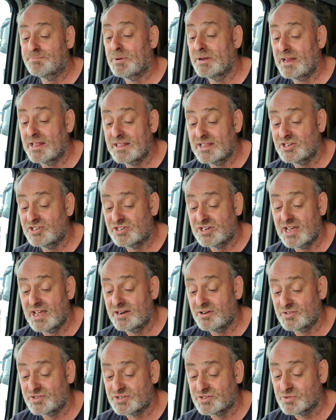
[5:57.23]
in these
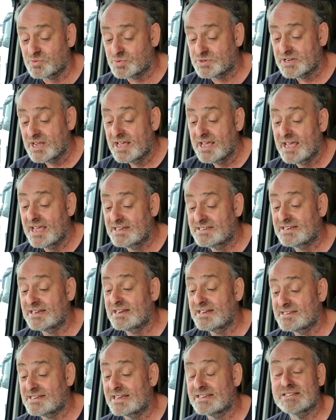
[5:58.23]
shared hostels. He said
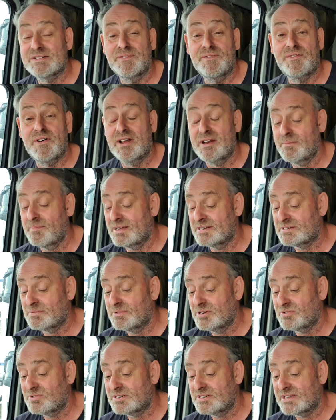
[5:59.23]
he's had some fun and met some
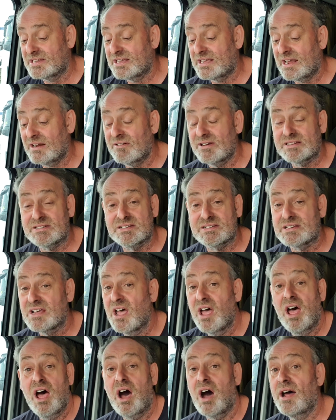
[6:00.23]
interesting characters.
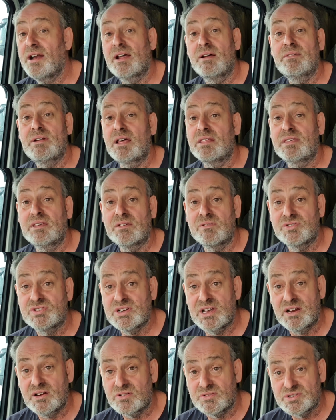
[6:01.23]
I know nothing of
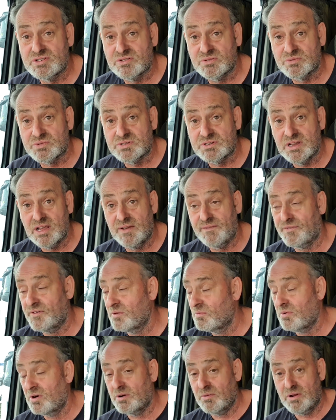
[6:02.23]
shared hostels. If
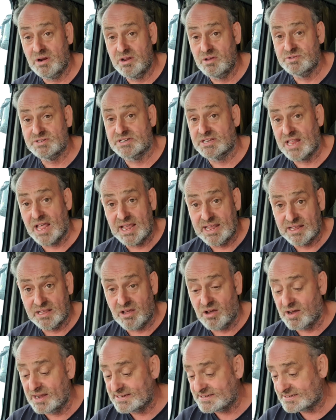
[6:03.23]
you want to elucidate,
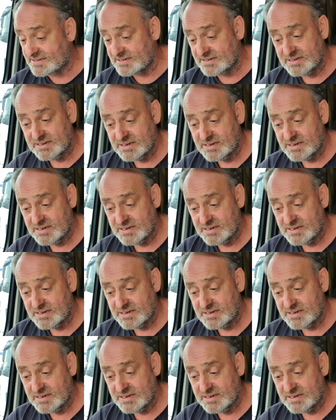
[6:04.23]
guys,